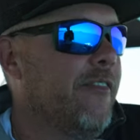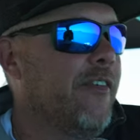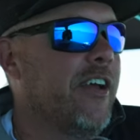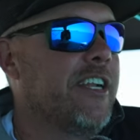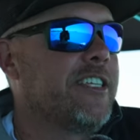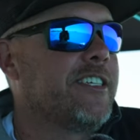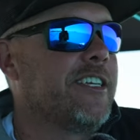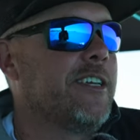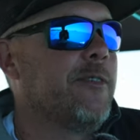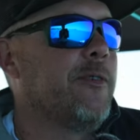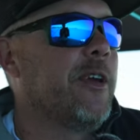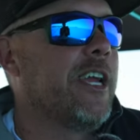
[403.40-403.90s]

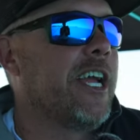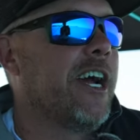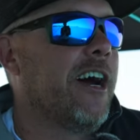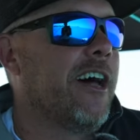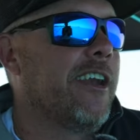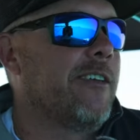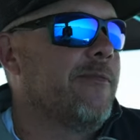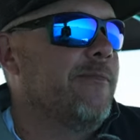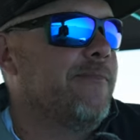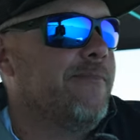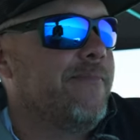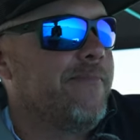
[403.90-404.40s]
eventually we got
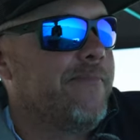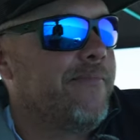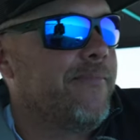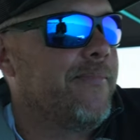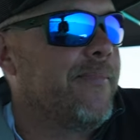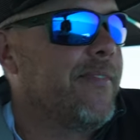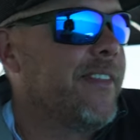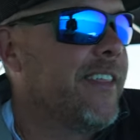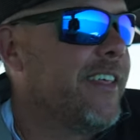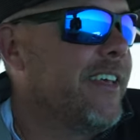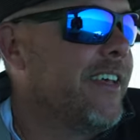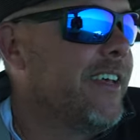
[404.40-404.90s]
them.
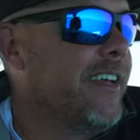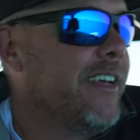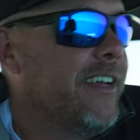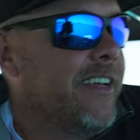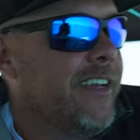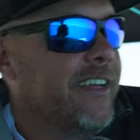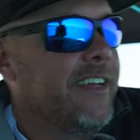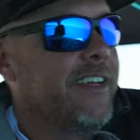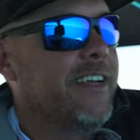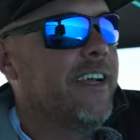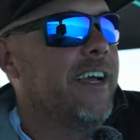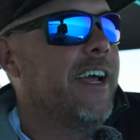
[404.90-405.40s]
Yeah.
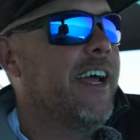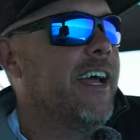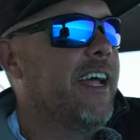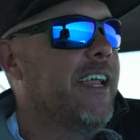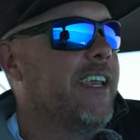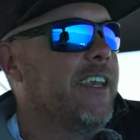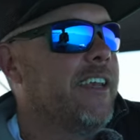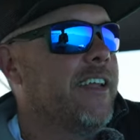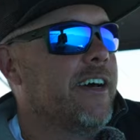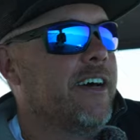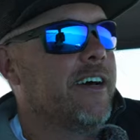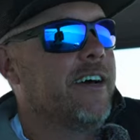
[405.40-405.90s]

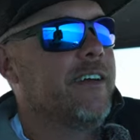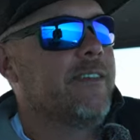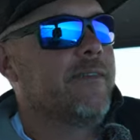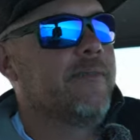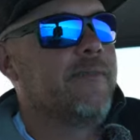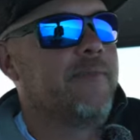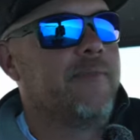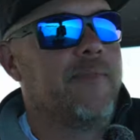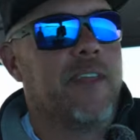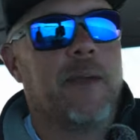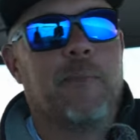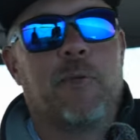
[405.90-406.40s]
And uh,
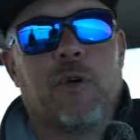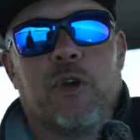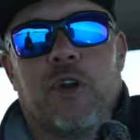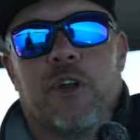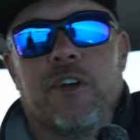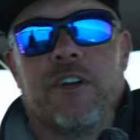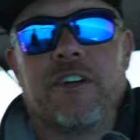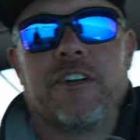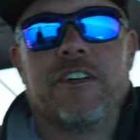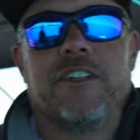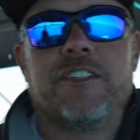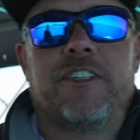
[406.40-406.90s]
they put
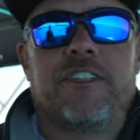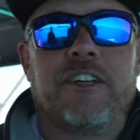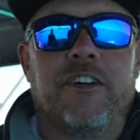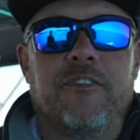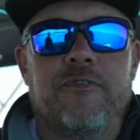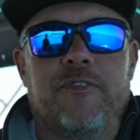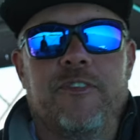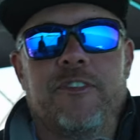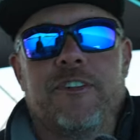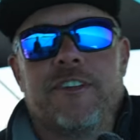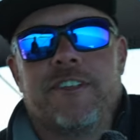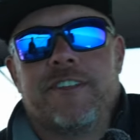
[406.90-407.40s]
on a good show
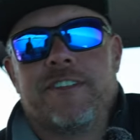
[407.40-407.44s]
for